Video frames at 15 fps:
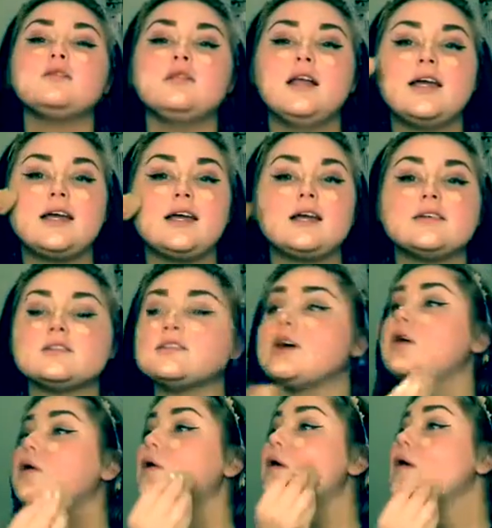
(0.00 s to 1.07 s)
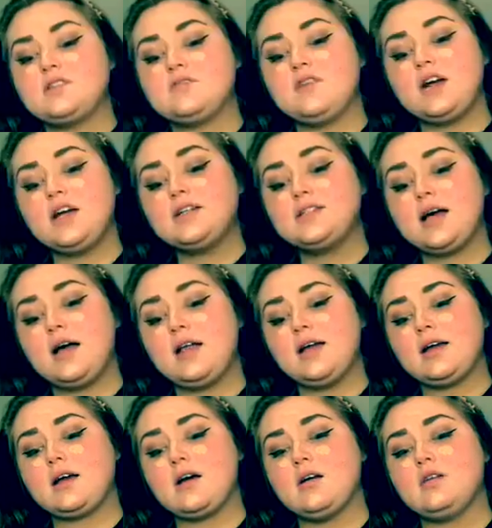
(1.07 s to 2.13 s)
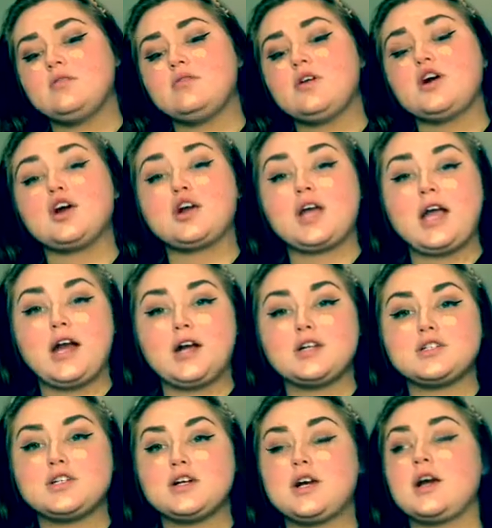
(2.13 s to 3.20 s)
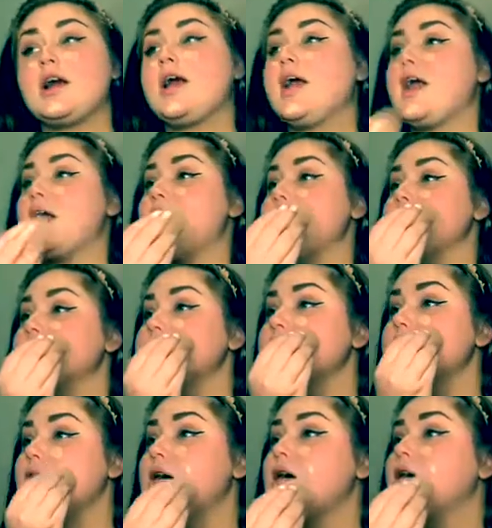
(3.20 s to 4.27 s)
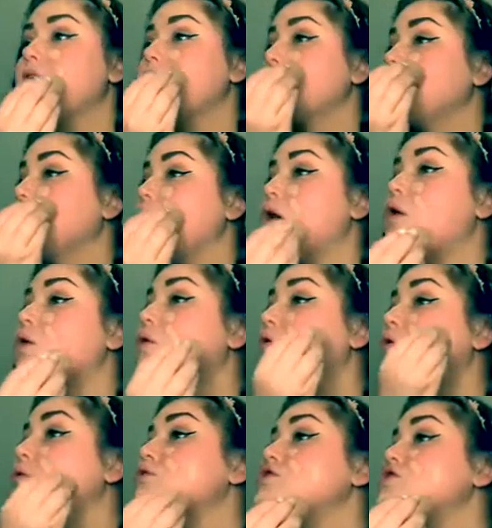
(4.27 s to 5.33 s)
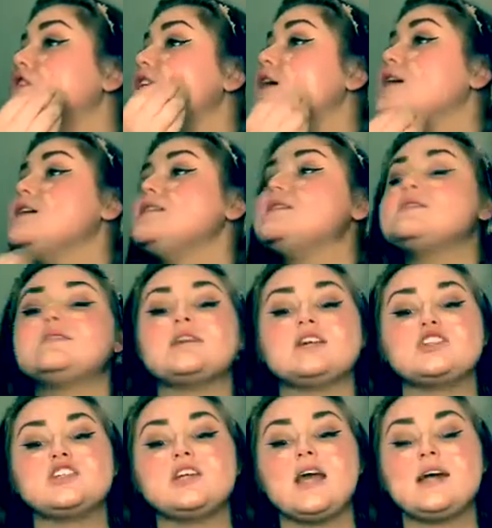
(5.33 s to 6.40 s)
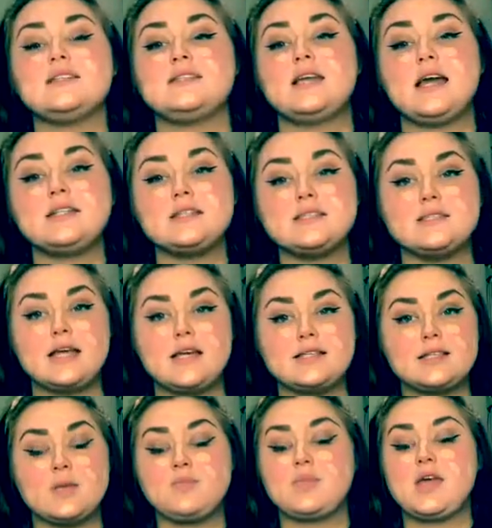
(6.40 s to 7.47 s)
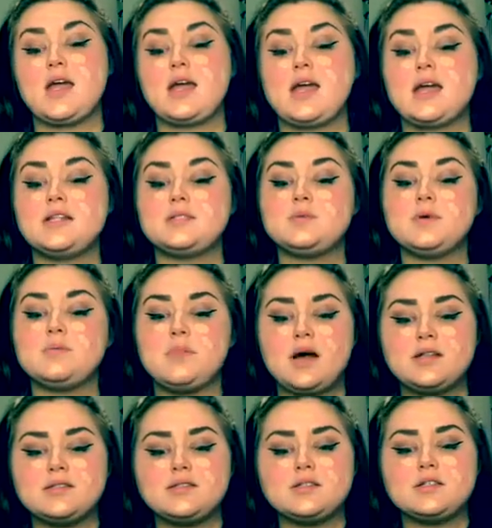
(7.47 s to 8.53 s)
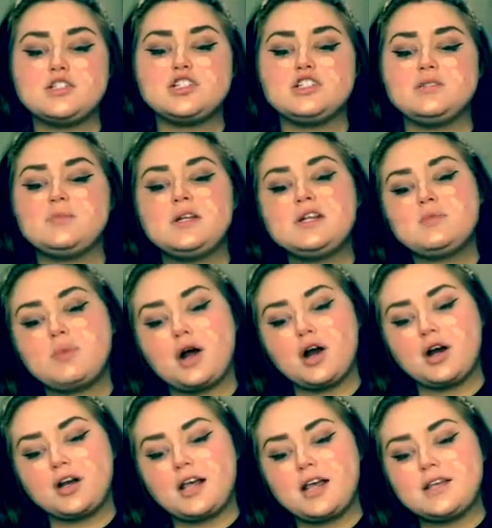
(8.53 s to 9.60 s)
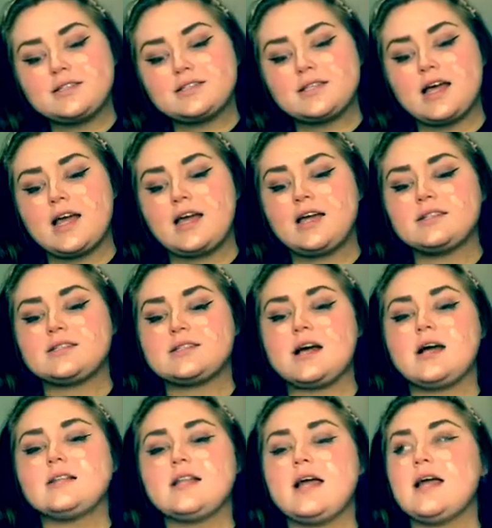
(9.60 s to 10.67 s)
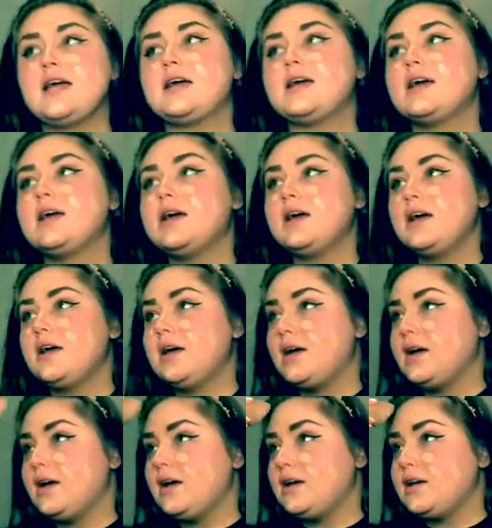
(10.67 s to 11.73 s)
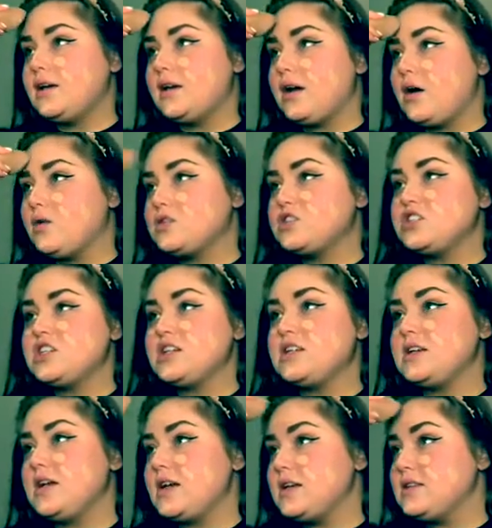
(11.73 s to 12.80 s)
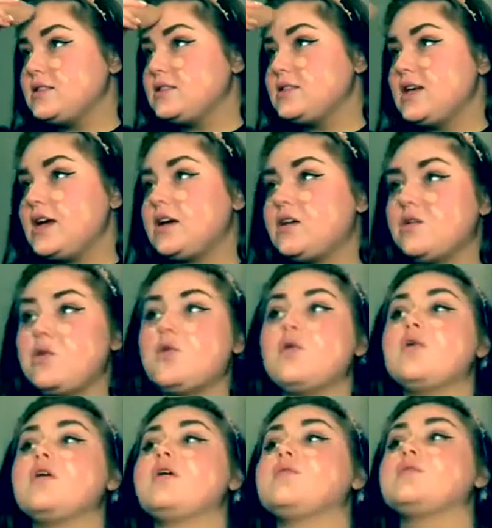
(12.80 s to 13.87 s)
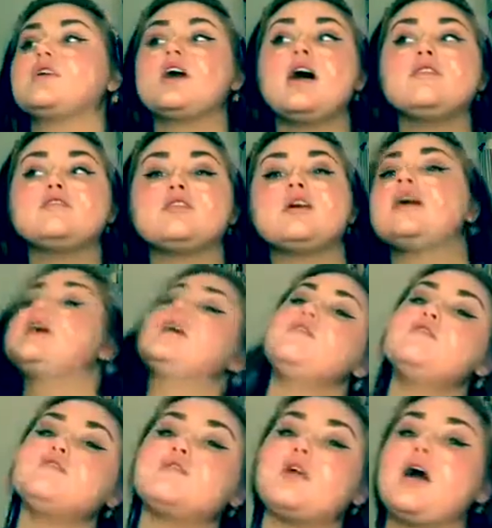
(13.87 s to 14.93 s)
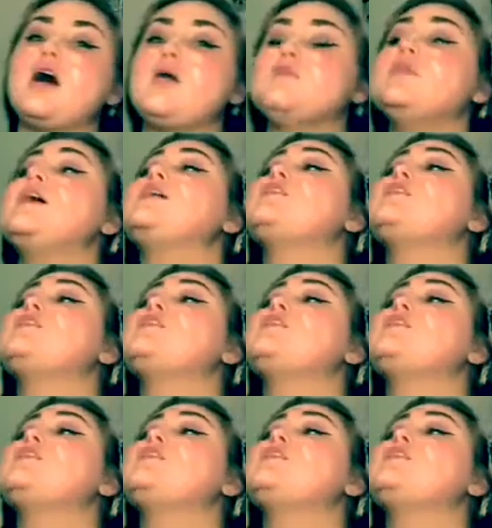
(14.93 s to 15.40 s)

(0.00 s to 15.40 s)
like it. So it's very telling of her character and, you know, who she is, that she has yet to say something. It's been months. She's been to parties. Like, it's not like, you know, she is sick or recovering from like